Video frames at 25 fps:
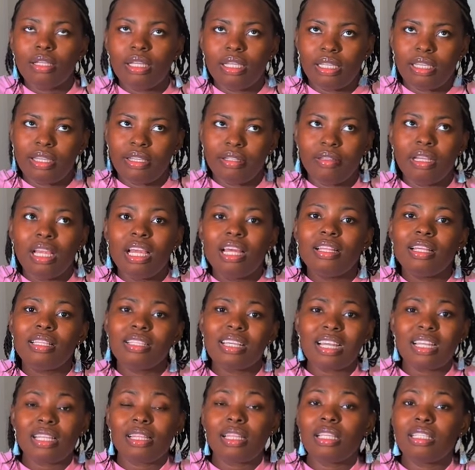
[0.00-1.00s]
again,
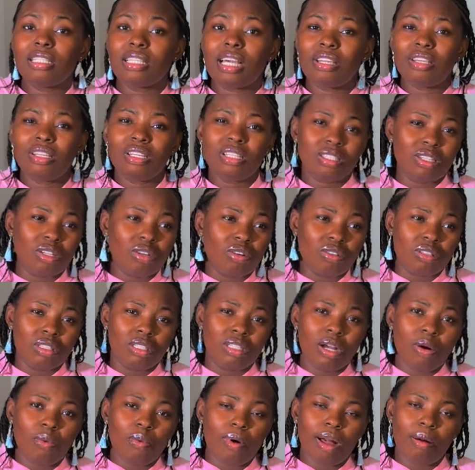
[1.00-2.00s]
these are the things that you need to
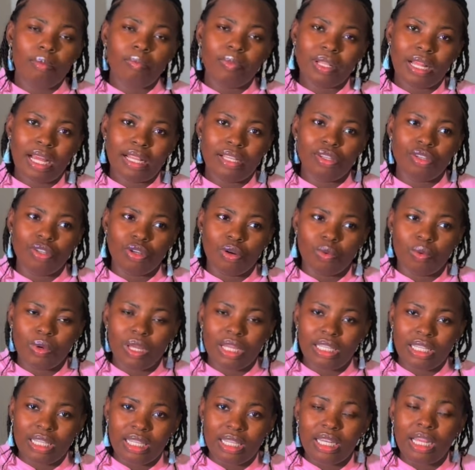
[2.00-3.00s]
consider while planning your
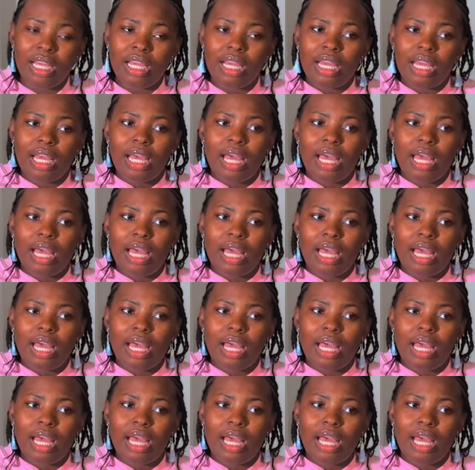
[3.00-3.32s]
wedding.